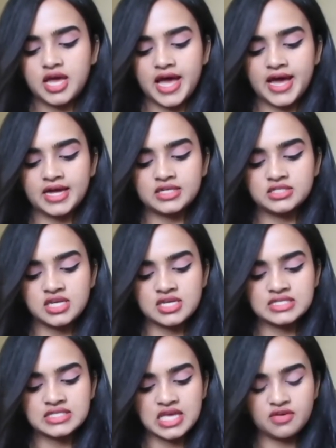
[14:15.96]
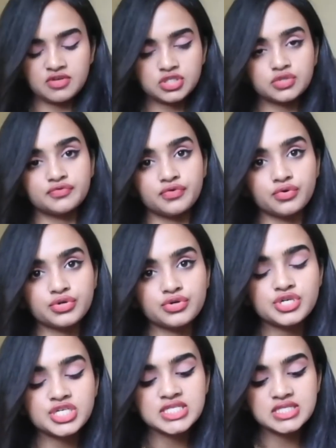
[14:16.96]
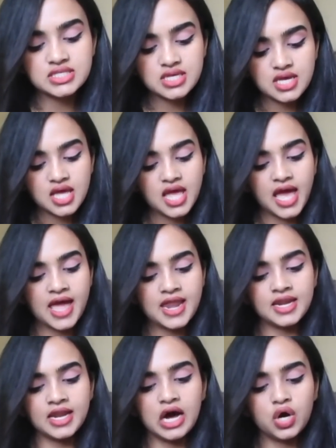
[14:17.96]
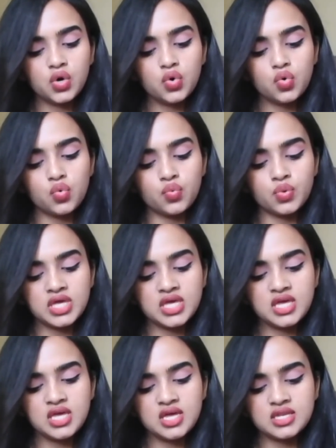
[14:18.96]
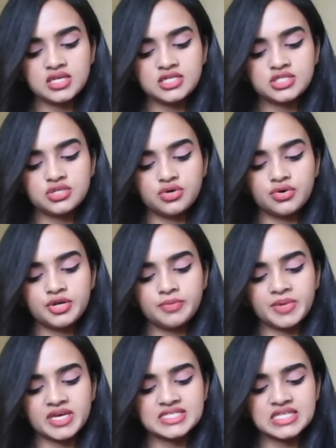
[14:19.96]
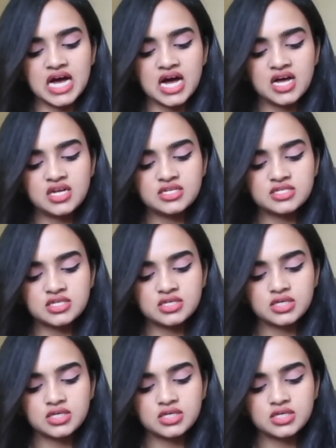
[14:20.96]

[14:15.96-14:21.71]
and save it to photos. And now we need to go to PixArt,